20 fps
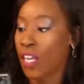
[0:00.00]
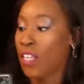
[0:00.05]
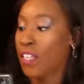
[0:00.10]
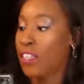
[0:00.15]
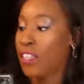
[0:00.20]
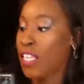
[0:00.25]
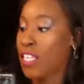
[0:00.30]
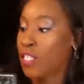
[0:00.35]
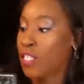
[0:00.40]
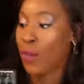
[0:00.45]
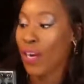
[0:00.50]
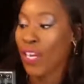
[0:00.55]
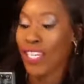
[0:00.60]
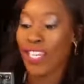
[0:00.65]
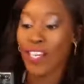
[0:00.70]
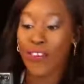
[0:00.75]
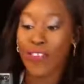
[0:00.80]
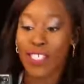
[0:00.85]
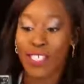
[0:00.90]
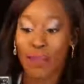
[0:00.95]
This
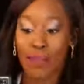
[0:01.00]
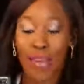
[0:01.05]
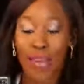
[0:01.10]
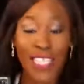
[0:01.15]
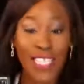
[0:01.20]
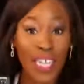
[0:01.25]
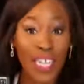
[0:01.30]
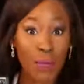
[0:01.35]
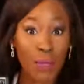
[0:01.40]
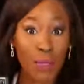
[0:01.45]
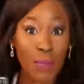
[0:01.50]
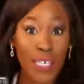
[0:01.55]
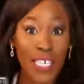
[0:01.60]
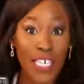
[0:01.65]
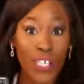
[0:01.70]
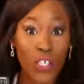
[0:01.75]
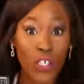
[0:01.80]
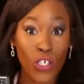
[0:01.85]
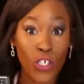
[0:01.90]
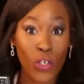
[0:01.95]
here is the mic that I'm
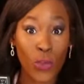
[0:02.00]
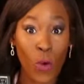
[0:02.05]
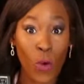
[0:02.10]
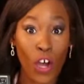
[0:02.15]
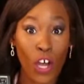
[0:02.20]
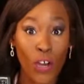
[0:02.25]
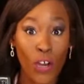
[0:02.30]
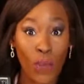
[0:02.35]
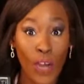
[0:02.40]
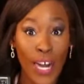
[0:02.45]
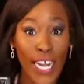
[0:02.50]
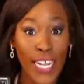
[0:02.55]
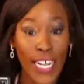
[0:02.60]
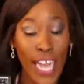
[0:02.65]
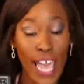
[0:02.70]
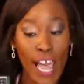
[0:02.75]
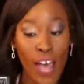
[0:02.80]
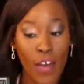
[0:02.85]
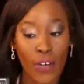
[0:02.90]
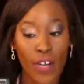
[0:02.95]
speaking to you on right
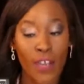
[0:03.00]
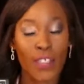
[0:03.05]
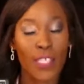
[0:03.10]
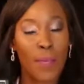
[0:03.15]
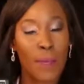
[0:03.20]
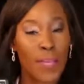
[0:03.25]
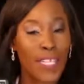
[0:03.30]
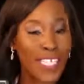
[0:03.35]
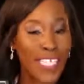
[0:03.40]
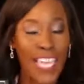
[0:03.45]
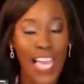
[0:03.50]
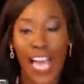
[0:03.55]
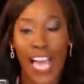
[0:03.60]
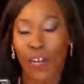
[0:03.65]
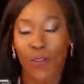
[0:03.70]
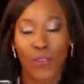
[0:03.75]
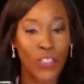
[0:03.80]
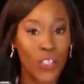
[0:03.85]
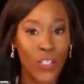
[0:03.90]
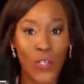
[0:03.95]
now. Now, typically, I
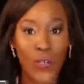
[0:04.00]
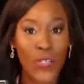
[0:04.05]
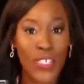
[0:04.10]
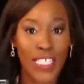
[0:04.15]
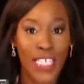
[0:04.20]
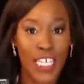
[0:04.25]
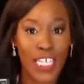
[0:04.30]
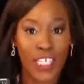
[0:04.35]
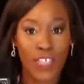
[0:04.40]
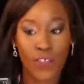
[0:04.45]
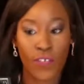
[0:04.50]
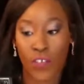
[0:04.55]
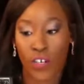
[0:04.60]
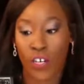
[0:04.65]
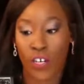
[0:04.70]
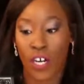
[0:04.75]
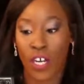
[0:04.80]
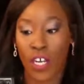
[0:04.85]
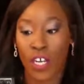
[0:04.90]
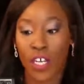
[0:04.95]
don't use this
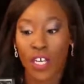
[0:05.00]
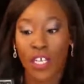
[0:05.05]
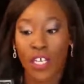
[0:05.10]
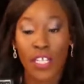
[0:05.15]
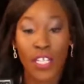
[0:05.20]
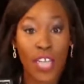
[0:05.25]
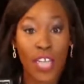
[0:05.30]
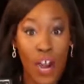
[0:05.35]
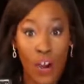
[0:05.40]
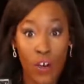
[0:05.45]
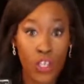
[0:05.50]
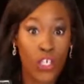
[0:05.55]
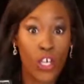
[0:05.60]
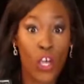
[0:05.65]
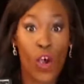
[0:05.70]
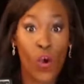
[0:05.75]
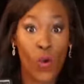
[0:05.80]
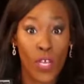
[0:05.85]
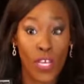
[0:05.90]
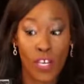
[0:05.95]
for our
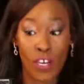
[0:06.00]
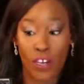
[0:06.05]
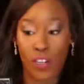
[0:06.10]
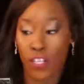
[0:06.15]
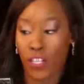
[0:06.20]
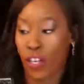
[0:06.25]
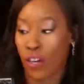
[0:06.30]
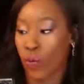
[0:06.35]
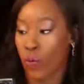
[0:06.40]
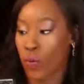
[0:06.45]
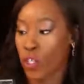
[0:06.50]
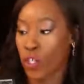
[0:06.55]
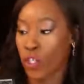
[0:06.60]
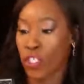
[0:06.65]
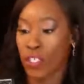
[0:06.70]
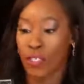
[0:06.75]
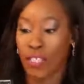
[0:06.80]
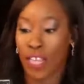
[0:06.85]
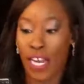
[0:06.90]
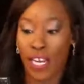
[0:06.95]
show here. You know, we
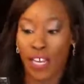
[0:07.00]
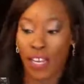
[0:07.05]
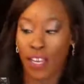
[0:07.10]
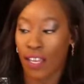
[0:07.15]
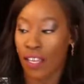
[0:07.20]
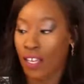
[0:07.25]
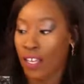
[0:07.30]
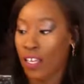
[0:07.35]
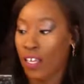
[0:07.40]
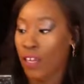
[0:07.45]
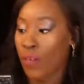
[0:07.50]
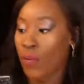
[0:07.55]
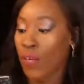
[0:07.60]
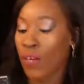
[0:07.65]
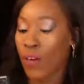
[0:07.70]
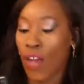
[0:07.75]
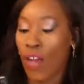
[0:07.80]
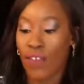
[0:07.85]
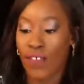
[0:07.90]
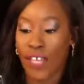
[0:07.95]
just we
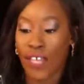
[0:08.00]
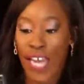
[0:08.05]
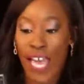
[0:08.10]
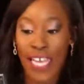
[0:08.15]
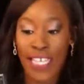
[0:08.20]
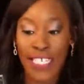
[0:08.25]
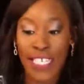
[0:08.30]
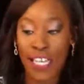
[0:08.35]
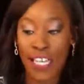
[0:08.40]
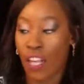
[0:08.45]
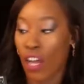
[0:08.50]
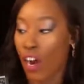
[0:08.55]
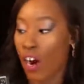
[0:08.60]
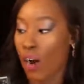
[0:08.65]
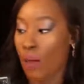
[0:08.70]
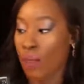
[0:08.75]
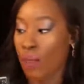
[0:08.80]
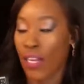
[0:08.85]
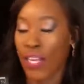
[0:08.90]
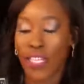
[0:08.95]
don't have an
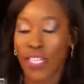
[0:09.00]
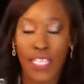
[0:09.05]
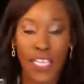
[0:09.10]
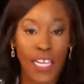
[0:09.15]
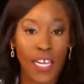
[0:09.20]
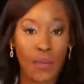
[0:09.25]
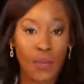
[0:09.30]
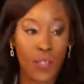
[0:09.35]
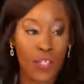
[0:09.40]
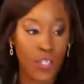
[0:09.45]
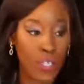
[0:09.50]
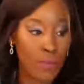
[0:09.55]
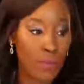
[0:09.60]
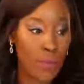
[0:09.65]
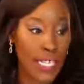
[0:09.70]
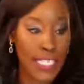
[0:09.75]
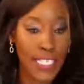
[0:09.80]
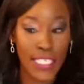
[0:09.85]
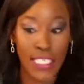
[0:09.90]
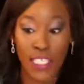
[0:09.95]
XLR plugged in. We just
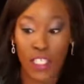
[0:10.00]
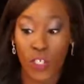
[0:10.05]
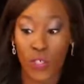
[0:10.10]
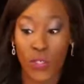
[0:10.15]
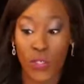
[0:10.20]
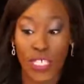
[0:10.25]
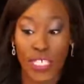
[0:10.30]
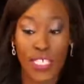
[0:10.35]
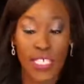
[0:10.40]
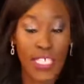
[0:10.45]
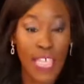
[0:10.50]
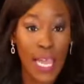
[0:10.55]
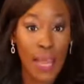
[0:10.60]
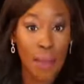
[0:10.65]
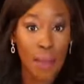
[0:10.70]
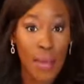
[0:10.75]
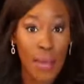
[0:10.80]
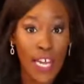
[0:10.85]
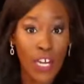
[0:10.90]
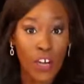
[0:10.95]
basically use this
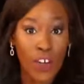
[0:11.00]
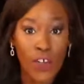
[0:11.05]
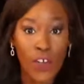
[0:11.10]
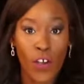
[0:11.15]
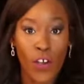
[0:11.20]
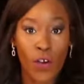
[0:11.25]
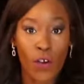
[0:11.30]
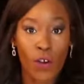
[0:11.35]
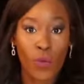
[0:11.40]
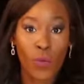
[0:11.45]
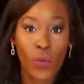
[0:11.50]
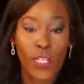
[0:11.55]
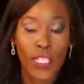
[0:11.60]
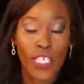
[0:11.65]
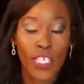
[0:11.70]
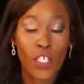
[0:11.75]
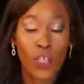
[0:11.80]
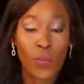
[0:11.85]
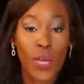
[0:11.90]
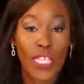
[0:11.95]
same microphone with
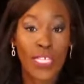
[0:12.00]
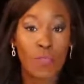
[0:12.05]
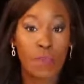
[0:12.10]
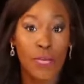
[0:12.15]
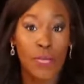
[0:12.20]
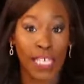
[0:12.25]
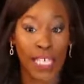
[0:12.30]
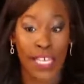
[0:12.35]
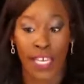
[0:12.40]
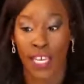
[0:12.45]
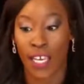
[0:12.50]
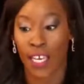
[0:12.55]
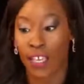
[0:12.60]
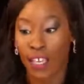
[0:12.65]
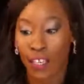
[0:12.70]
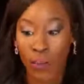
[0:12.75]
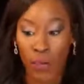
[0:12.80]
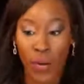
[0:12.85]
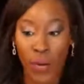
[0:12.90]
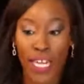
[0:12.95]
a USB
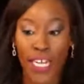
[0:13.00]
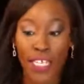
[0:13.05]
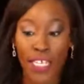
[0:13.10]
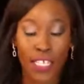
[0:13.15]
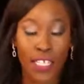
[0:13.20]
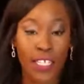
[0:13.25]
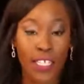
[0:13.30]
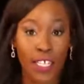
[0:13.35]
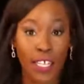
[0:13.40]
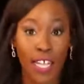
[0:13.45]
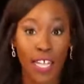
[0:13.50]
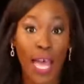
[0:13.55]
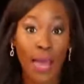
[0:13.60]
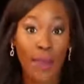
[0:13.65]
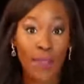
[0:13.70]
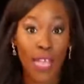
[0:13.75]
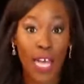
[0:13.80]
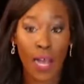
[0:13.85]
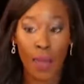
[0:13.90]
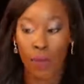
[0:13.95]
right into the
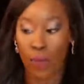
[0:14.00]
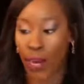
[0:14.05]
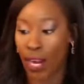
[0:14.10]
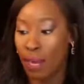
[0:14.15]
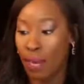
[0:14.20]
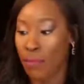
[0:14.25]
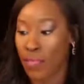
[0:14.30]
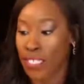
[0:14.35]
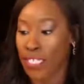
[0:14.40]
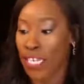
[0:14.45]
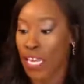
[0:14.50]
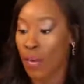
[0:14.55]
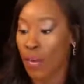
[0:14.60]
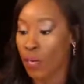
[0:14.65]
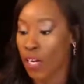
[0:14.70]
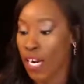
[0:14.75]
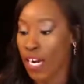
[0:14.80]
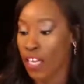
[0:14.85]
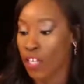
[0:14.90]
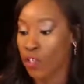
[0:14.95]
laptop, right? But today
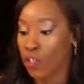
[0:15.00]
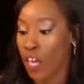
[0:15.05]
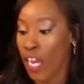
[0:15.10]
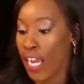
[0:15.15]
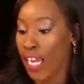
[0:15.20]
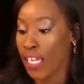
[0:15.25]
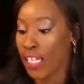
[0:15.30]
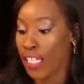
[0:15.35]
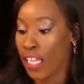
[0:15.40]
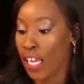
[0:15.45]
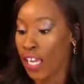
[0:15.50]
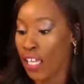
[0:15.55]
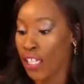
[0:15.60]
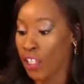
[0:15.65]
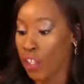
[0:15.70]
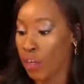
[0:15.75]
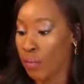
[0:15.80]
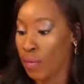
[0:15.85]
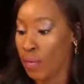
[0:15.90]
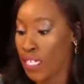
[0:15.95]
we're kind of trying a
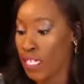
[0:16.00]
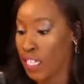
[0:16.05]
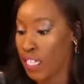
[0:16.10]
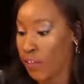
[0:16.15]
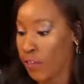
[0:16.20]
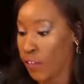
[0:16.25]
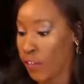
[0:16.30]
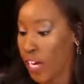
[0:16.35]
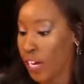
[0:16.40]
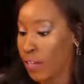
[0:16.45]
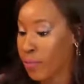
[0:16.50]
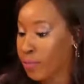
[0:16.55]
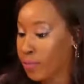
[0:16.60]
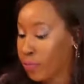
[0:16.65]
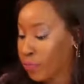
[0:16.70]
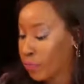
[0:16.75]
little bit different.